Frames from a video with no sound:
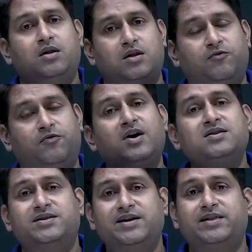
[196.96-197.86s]
The
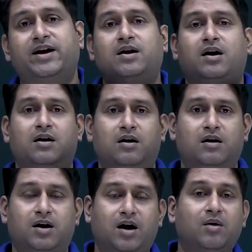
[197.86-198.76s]
first thing that
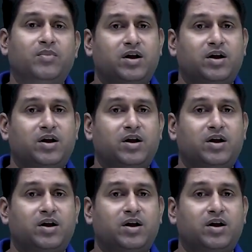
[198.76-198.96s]
come